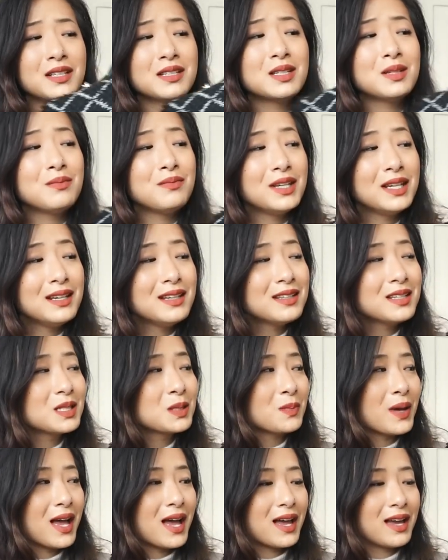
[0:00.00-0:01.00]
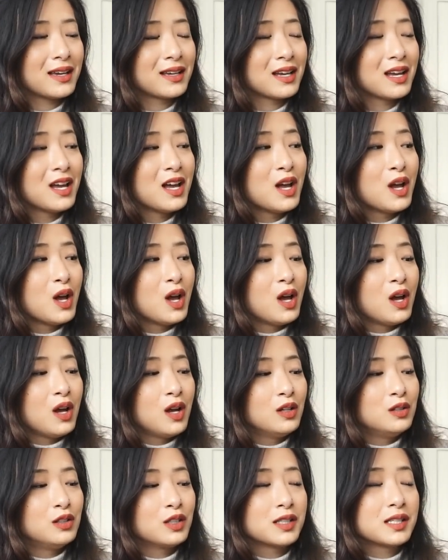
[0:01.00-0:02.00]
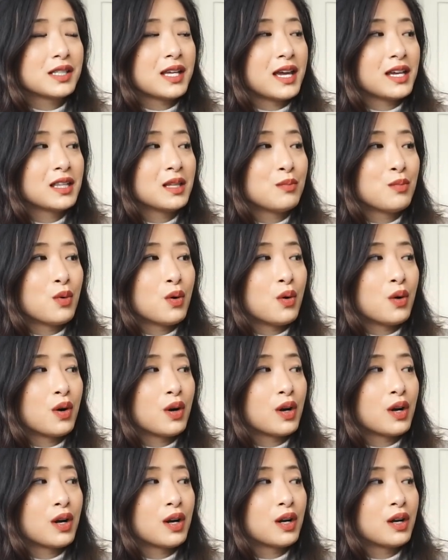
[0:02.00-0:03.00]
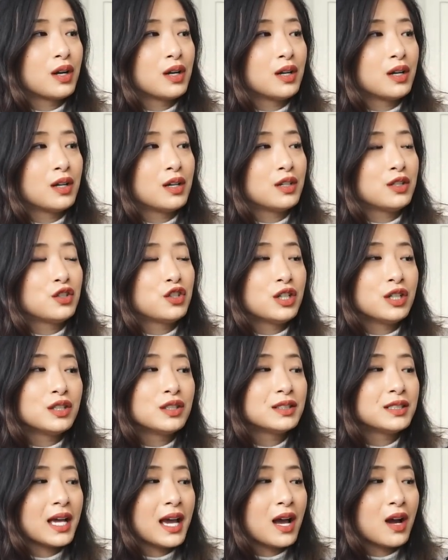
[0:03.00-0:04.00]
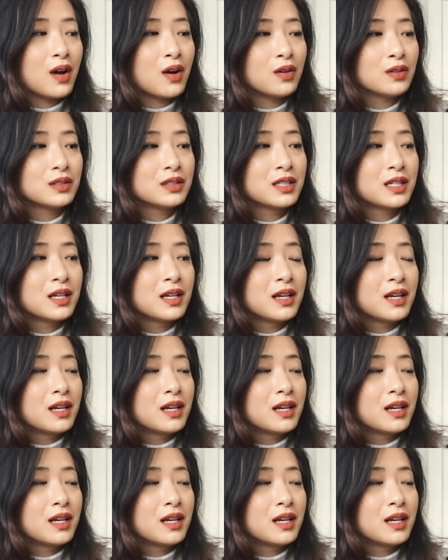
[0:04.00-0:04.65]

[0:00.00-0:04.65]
to me, this bag looks like the more chilled out,